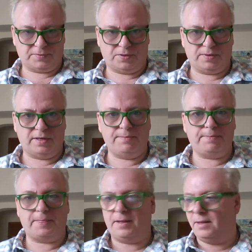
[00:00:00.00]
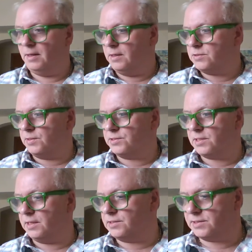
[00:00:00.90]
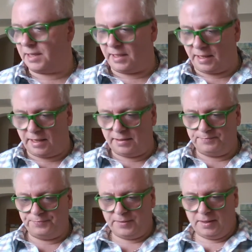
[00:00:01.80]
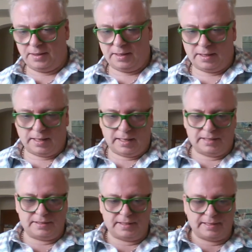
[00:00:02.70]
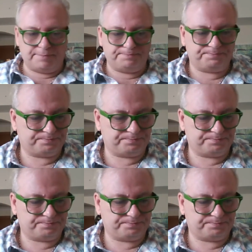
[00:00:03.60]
Okay, so I just like to say that, and